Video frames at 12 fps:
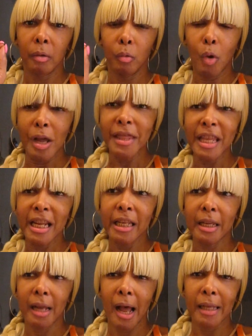one thing
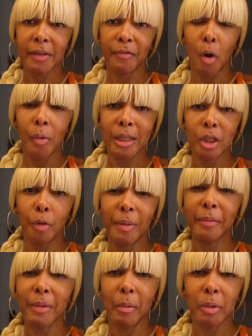the guys have always told me,
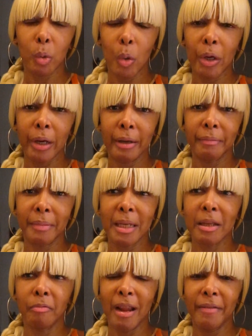even when I was working, they
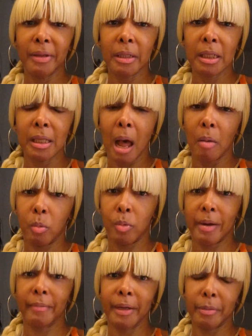said, Raven, stop
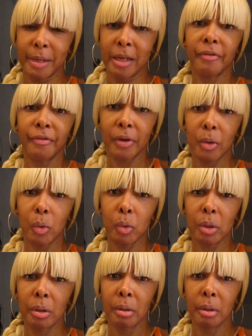wearing them earphones.